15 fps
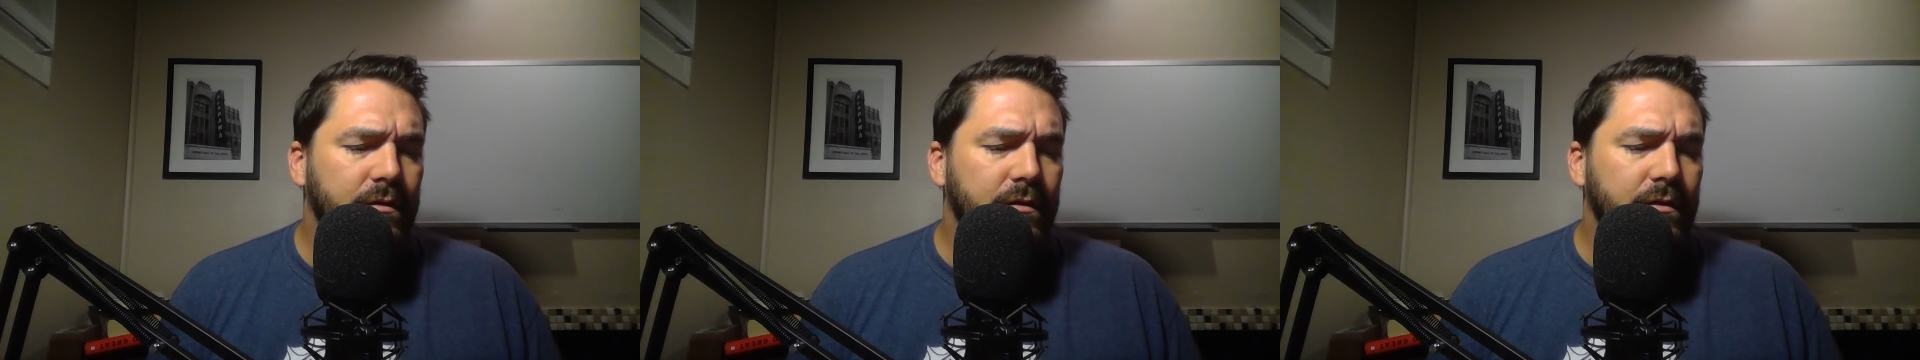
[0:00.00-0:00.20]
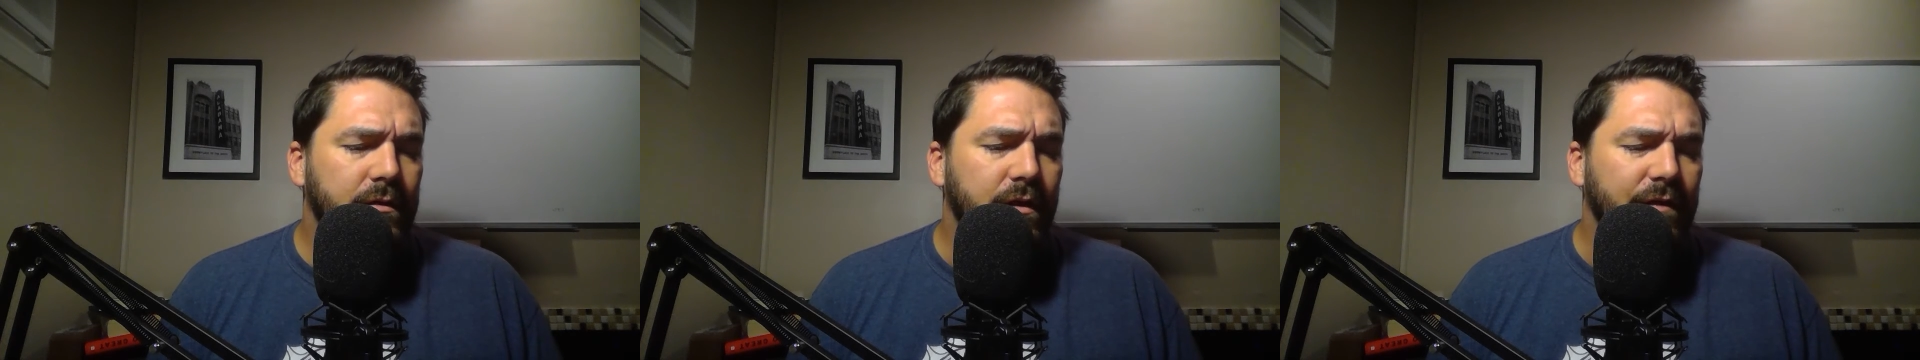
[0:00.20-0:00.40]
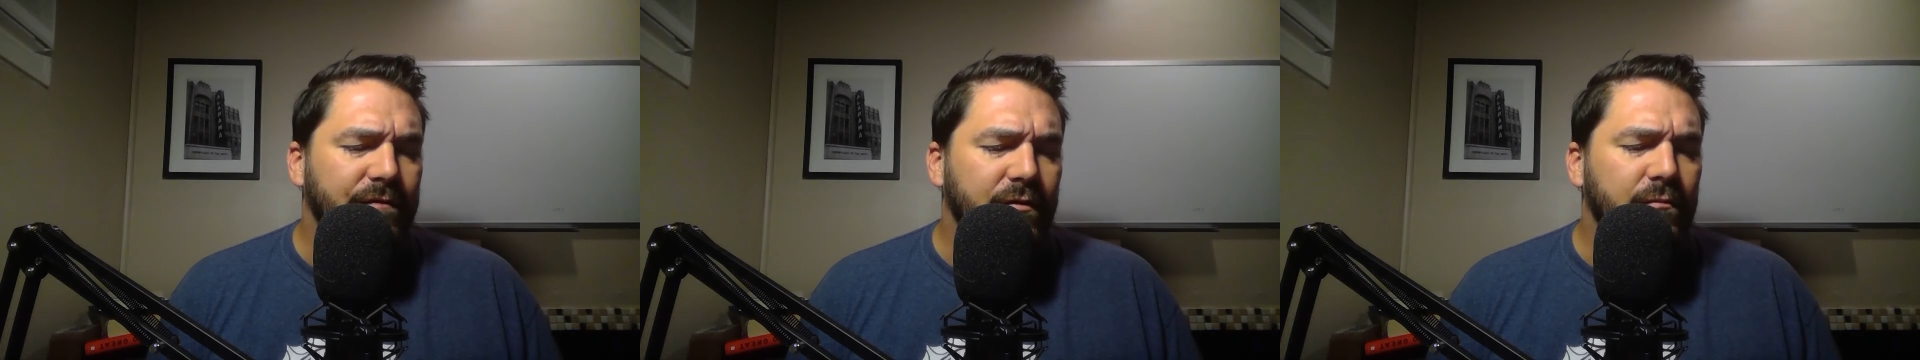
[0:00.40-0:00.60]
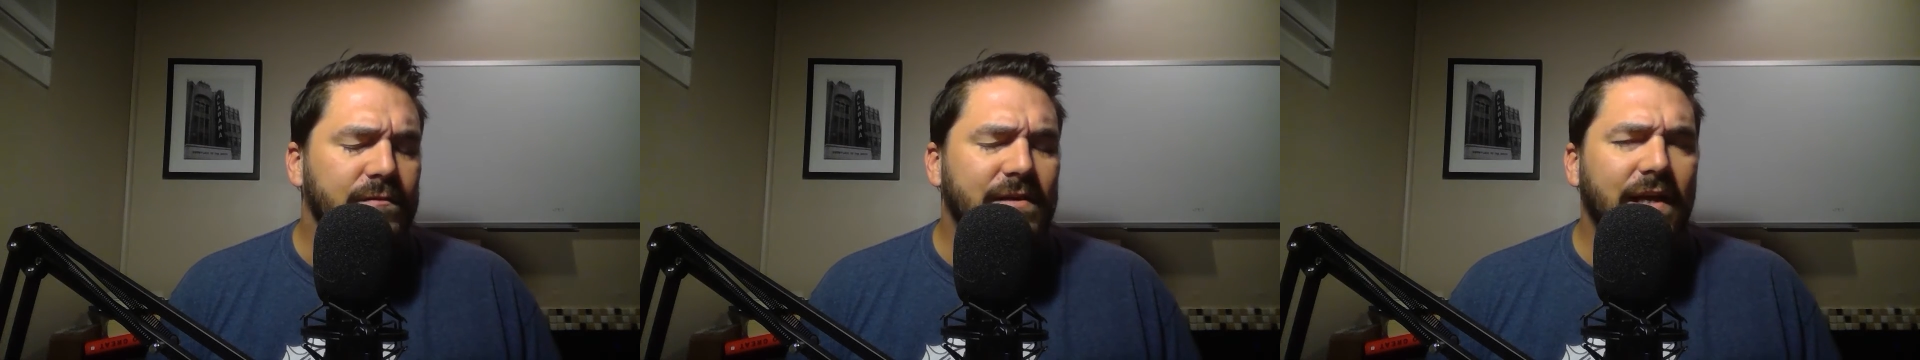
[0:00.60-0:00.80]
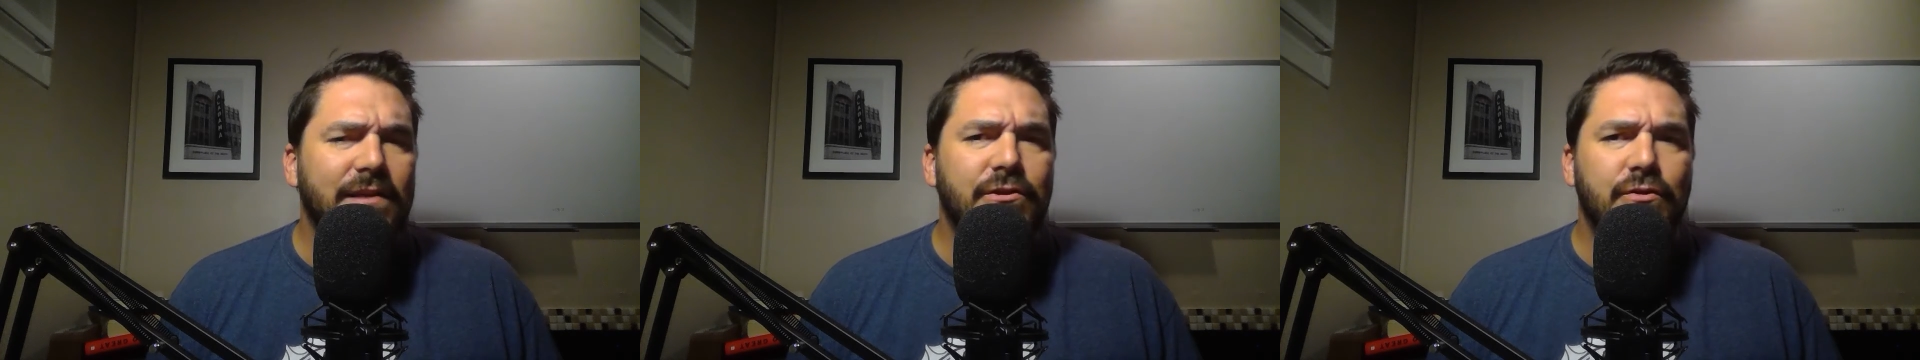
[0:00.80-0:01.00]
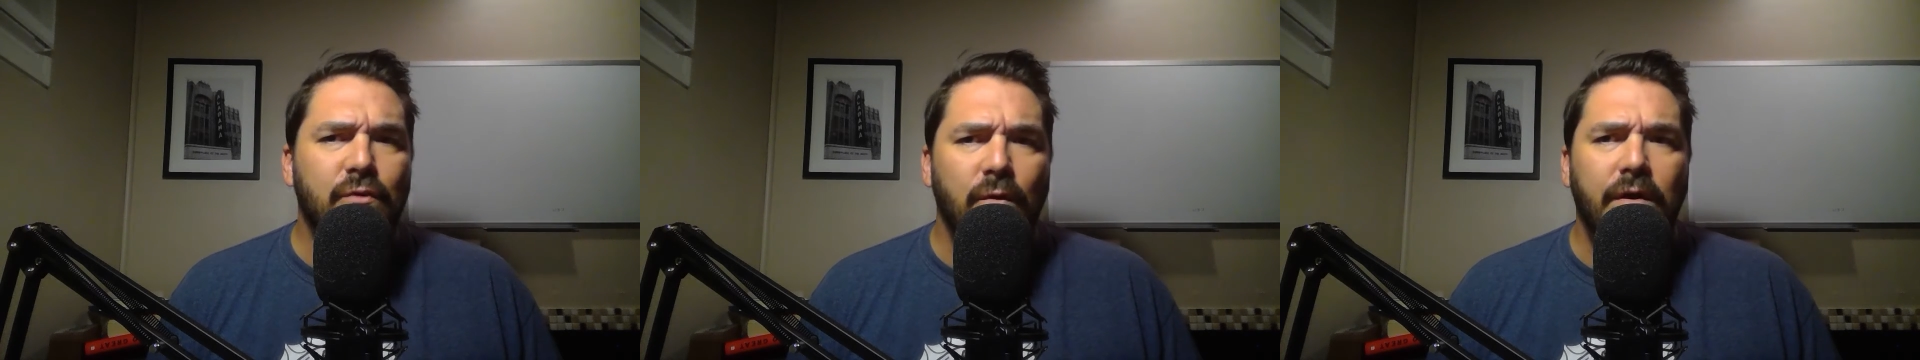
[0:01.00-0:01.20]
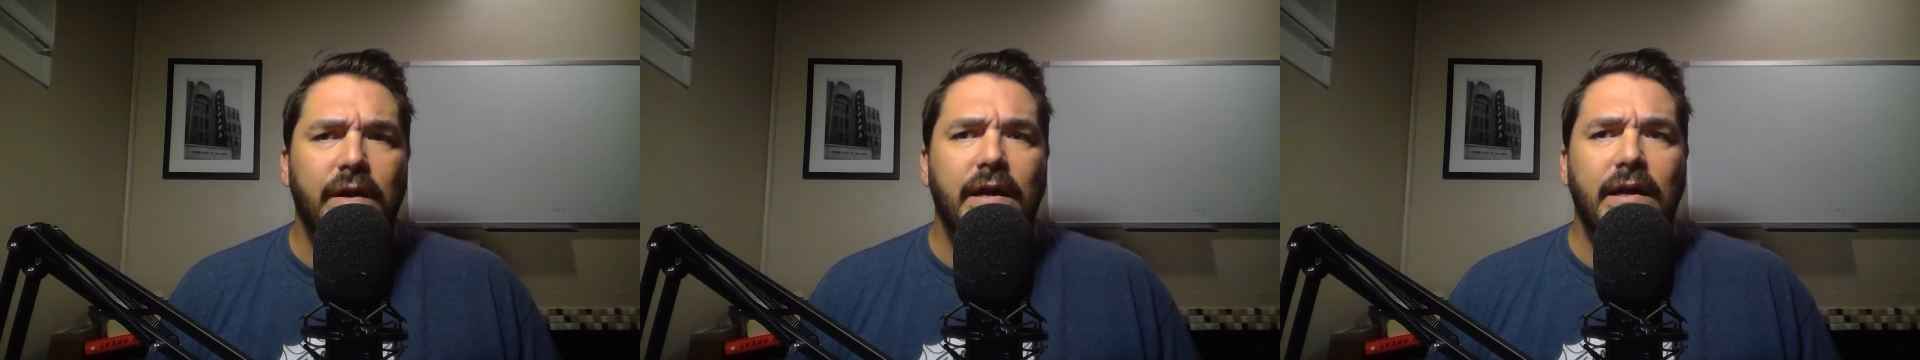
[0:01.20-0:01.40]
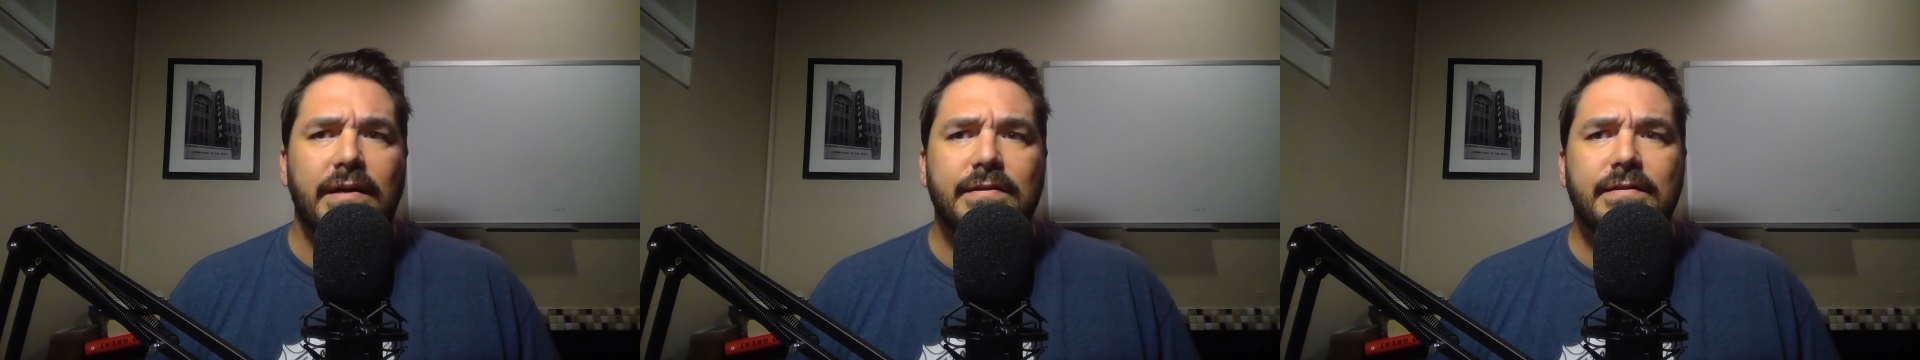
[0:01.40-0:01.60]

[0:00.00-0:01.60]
if you take shortcuts,